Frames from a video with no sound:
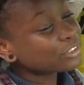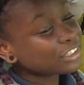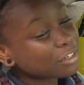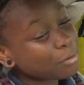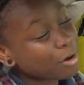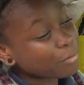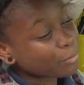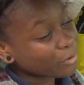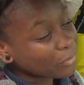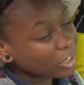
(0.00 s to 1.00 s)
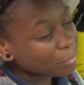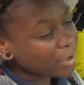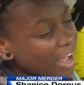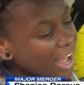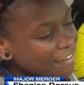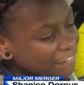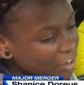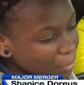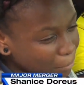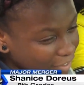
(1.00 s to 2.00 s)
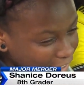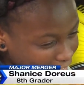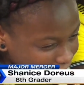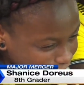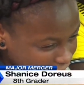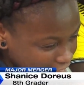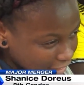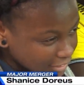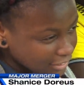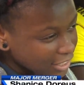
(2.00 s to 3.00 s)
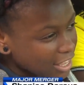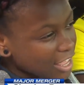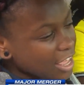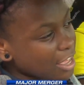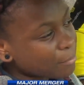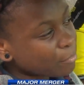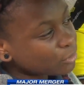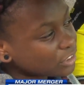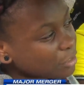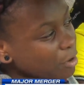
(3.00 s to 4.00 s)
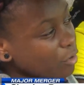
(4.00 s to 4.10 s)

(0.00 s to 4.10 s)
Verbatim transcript: of them are worried about how far Pace is, and most of them are